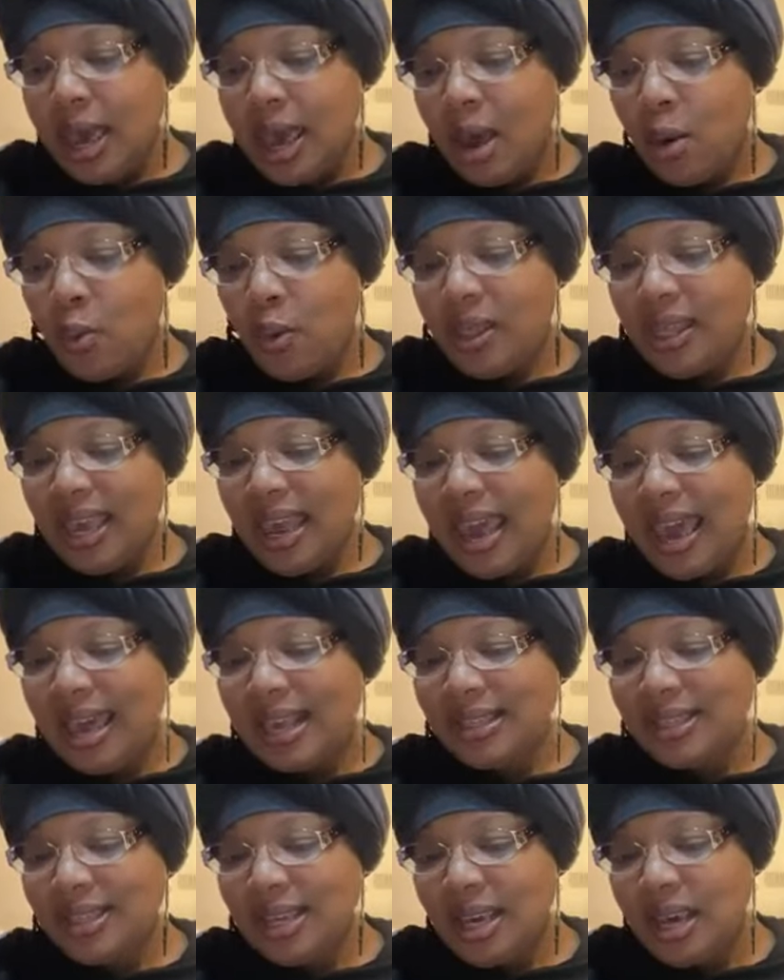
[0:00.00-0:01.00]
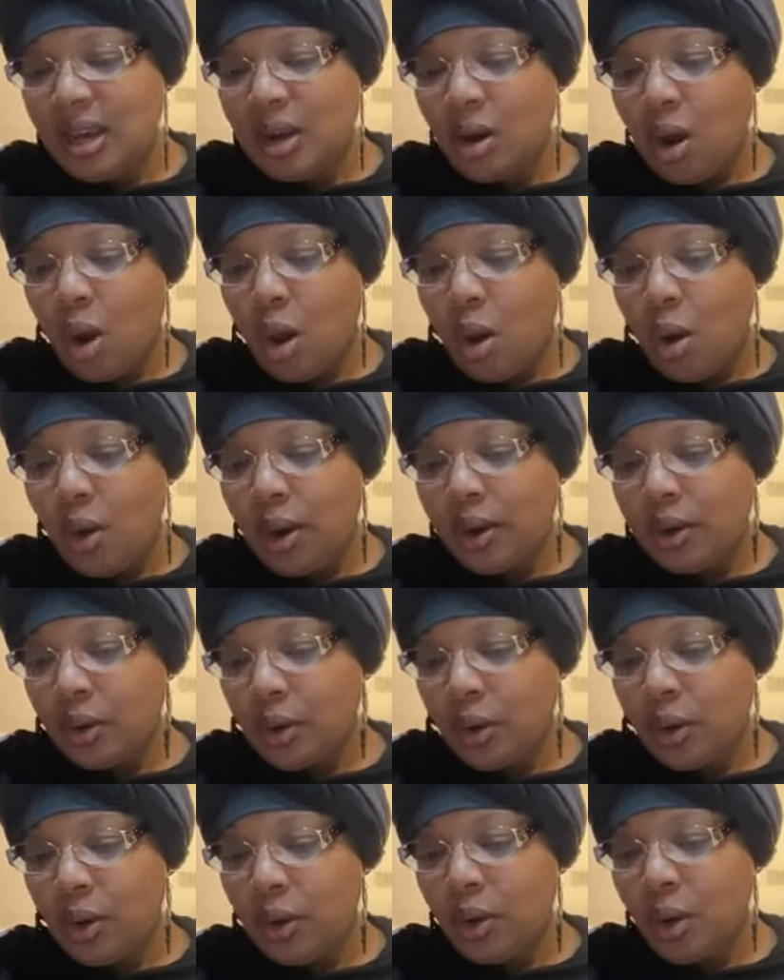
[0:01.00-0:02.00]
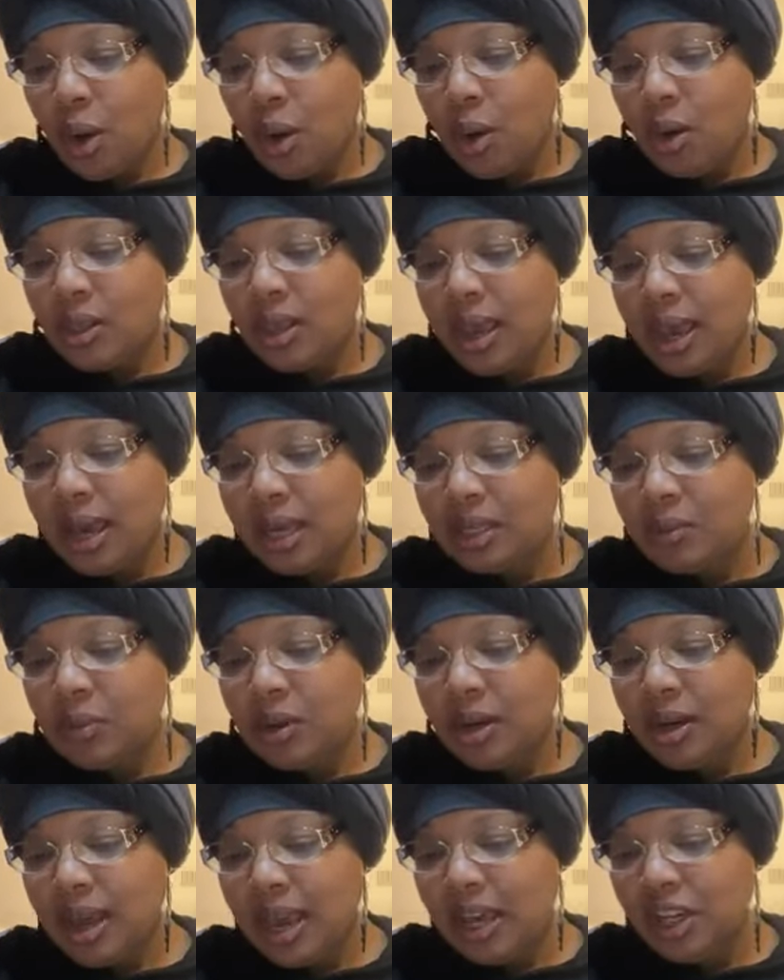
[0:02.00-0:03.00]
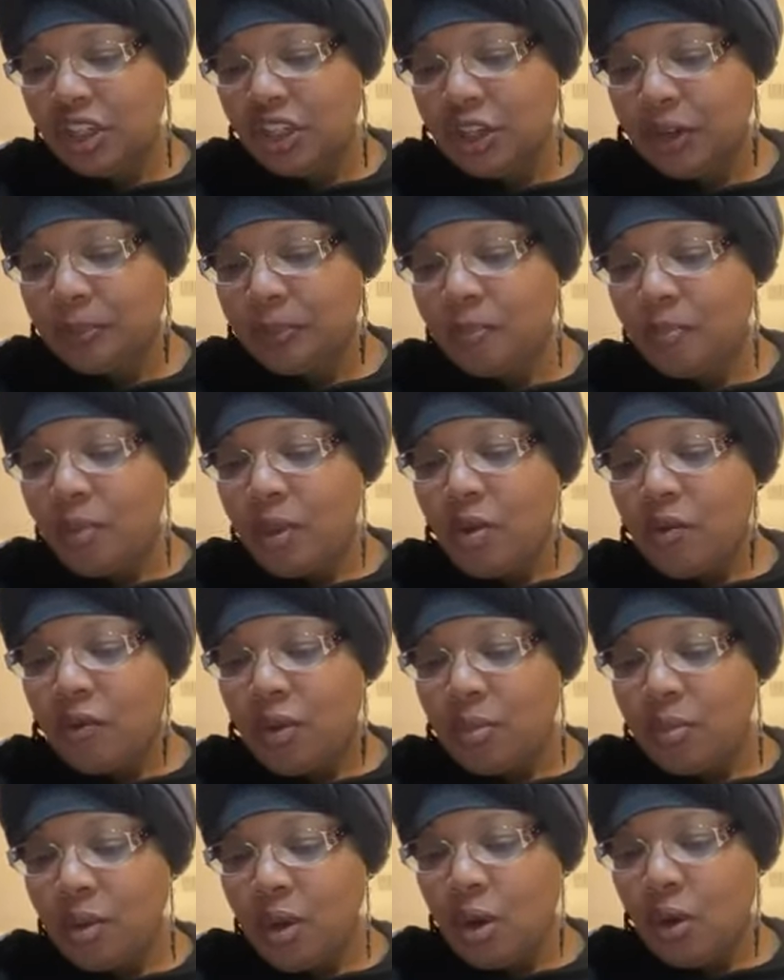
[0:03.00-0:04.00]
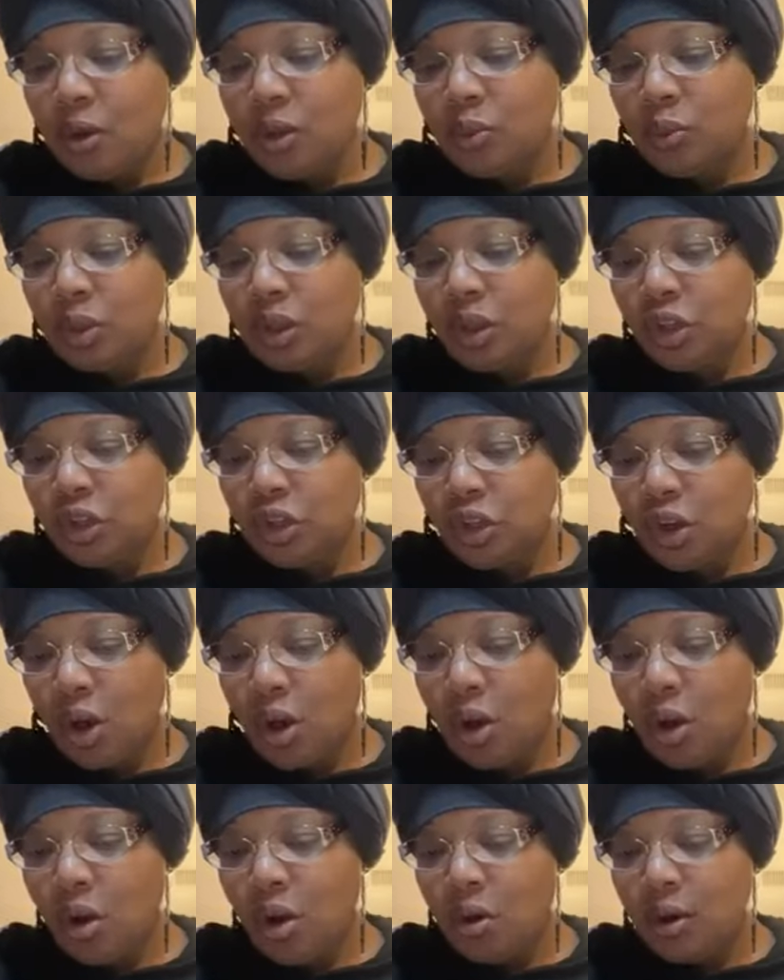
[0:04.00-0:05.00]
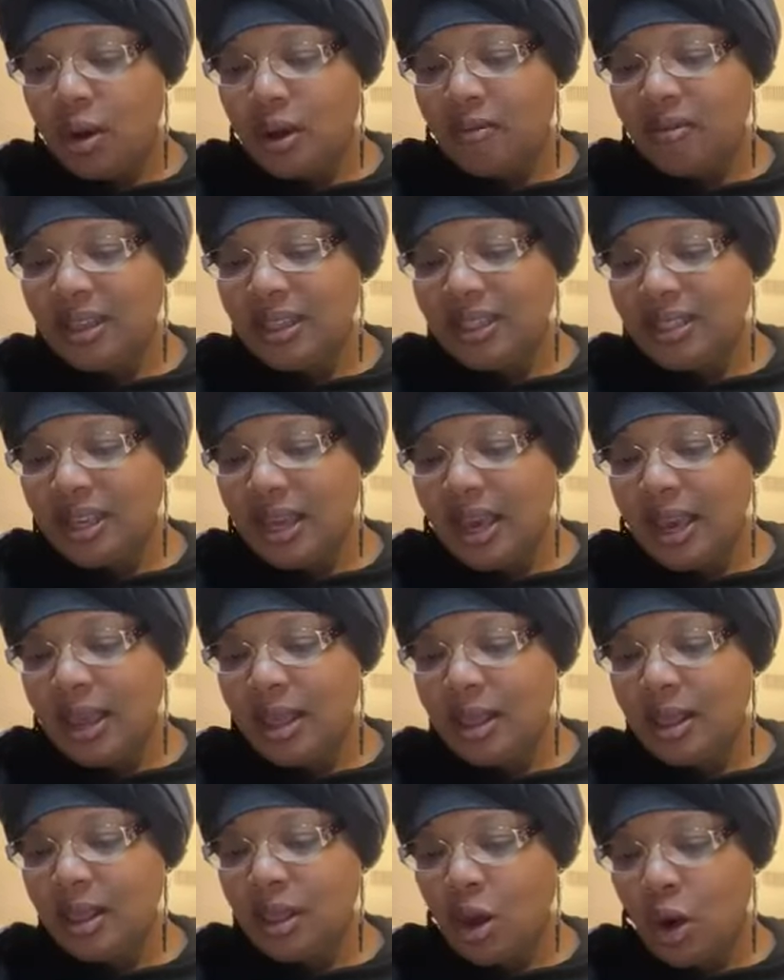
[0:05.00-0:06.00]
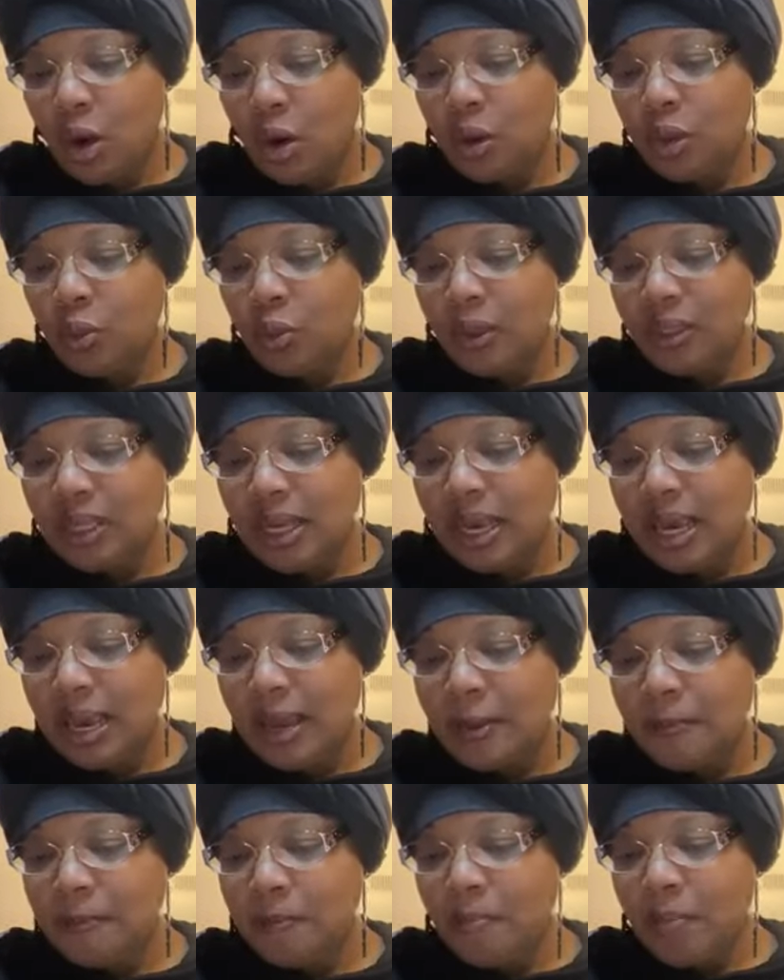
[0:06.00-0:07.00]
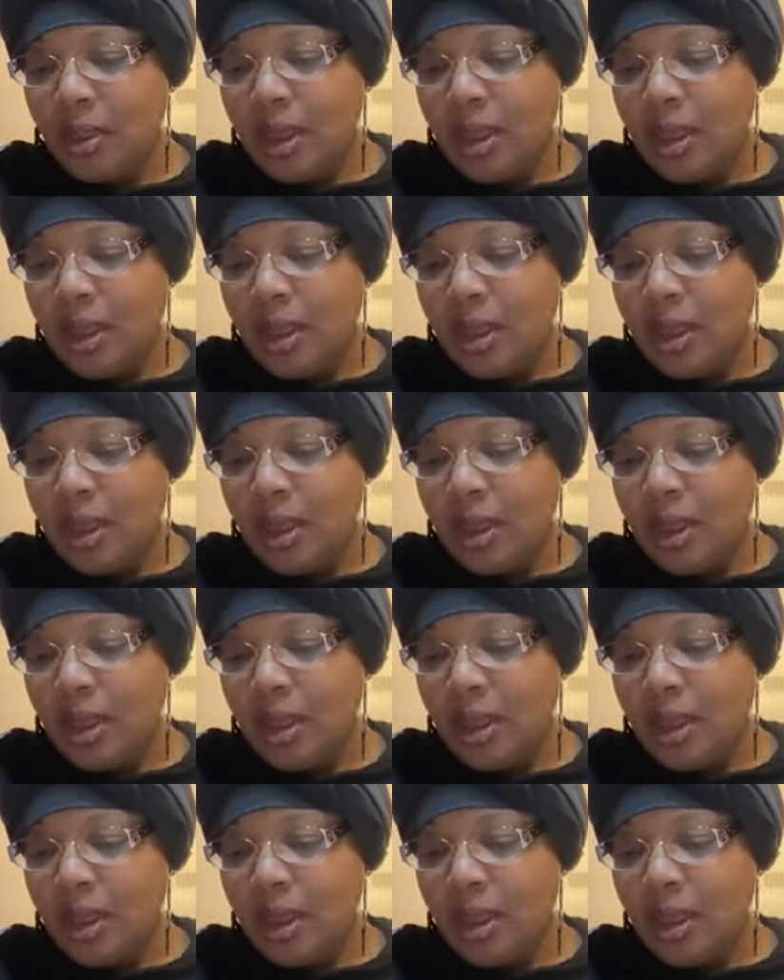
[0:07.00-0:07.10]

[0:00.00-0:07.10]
And when they had seen all and heard all the explanation from those with a shong of the state the earth was in,